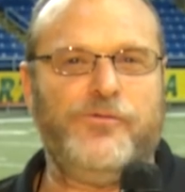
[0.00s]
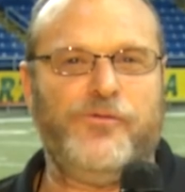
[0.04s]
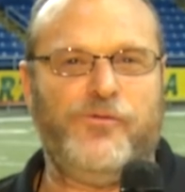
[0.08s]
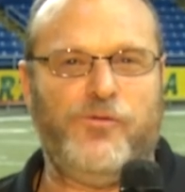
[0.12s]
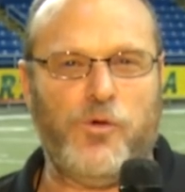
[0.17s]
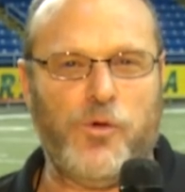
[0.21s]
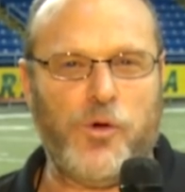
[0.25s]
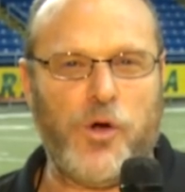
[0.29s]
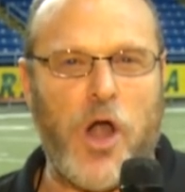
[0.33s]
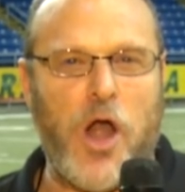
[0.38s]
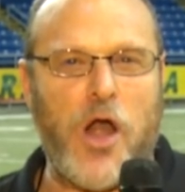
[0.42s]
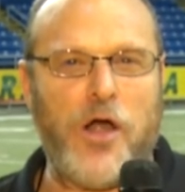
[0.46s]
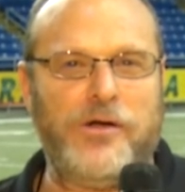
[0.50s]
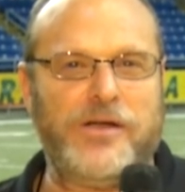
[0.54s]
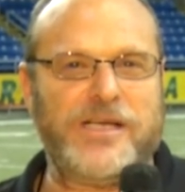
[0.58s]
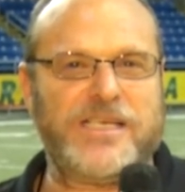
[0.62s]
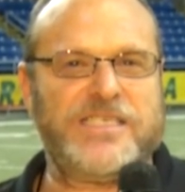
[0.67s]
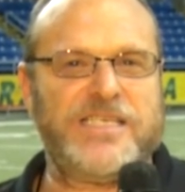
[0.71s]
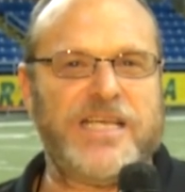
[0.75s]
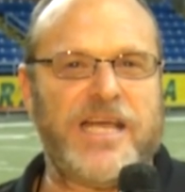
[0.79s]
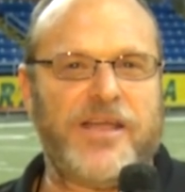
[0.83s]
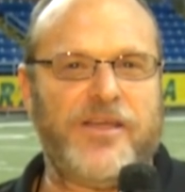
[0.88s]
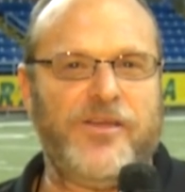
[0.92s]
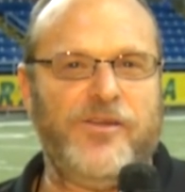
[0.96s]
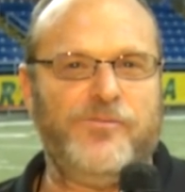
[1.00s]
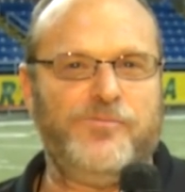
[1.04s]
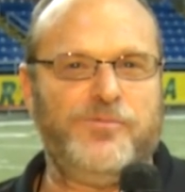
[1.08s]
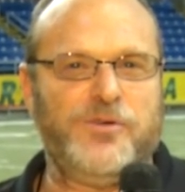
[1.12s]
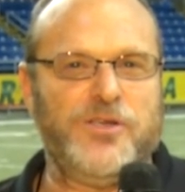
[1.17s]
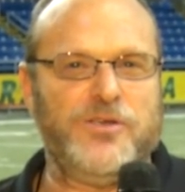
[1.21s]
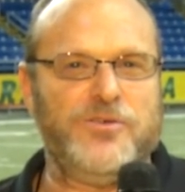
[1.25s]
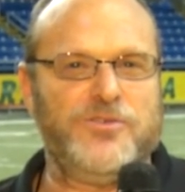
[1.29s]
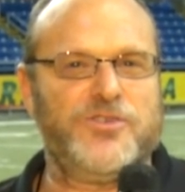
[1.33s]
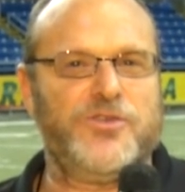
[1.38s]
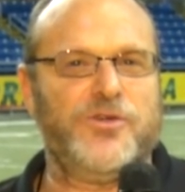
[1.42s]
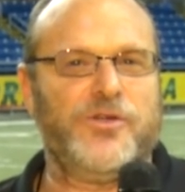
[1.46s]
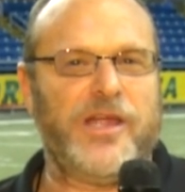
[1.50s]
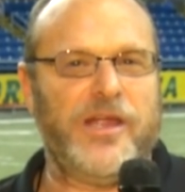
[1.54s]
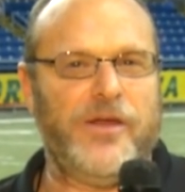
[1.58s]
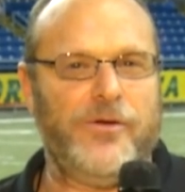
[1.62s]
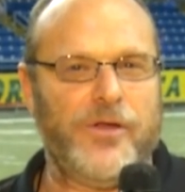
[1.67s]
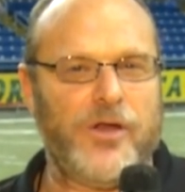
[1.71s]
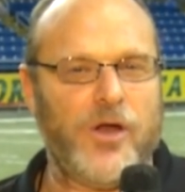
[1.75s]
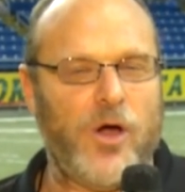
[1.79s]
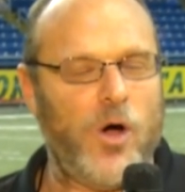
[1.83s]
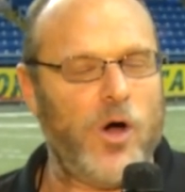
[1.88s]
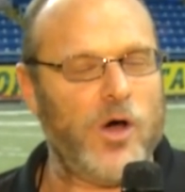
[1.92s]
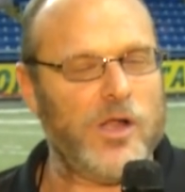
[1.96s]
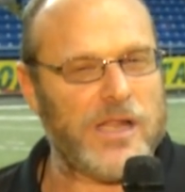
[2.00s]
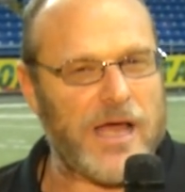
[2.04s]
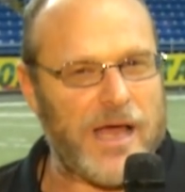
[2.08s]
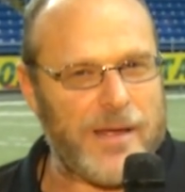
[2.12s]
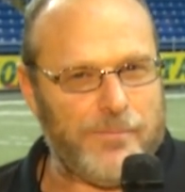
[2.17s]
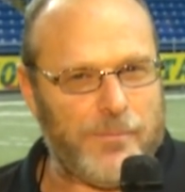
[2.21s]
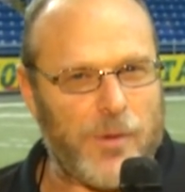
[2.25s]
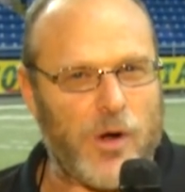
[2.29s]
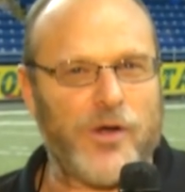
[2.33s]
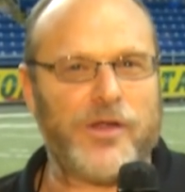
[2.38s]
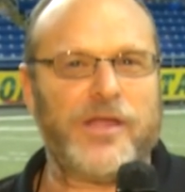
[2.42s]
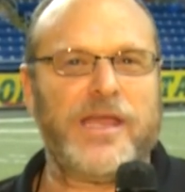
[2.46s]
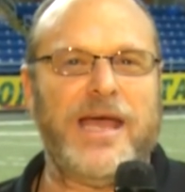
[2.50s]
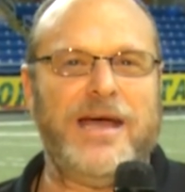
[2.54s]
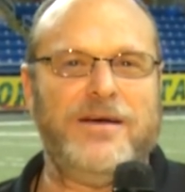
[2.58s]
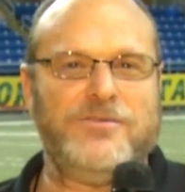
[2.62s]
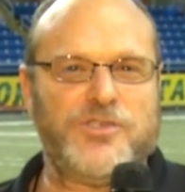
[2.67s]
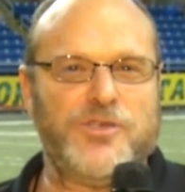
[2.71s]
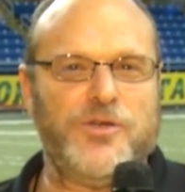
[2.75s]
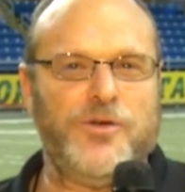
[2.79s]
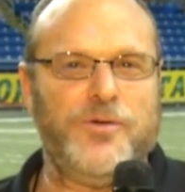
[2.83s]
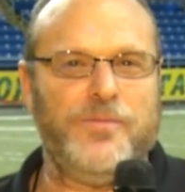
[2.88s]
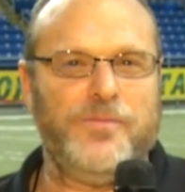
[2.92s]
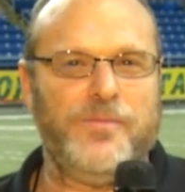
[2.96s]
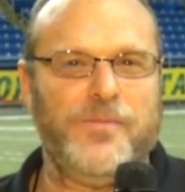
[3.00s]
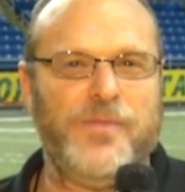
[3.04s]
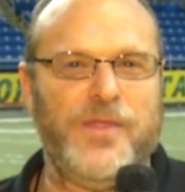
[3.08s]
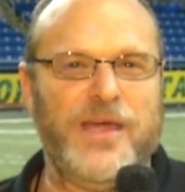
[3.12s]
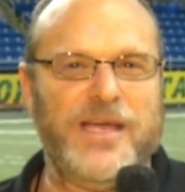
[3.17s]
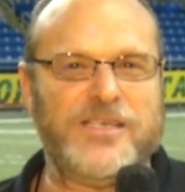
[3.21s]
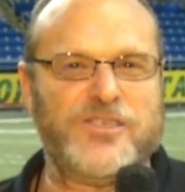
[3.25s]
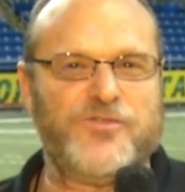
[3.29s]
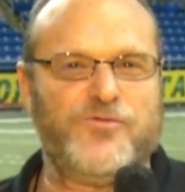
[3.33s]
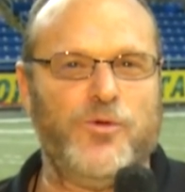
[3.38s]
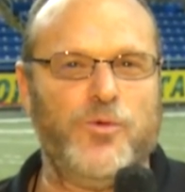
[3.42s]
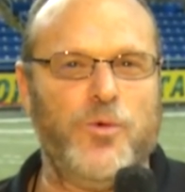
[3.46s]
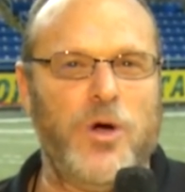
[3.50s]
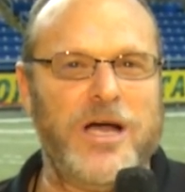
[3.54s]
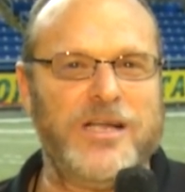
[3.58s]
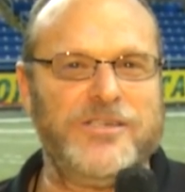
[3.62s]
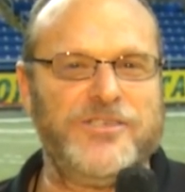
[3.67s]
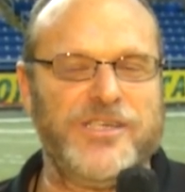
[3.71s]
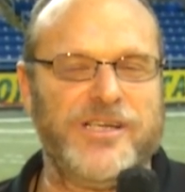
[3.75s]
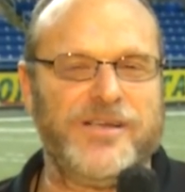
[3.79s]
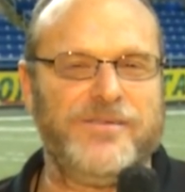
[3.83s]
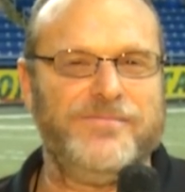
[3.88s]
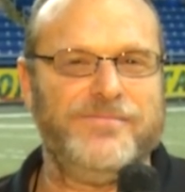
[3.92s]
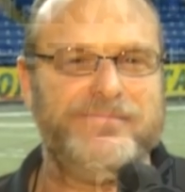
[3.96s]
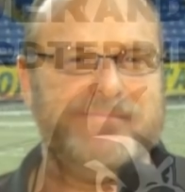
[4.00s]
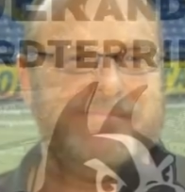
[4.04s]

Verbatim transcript: For our executive producer, Garrett Hall, I'm Mark Hauser. Thanks for watching.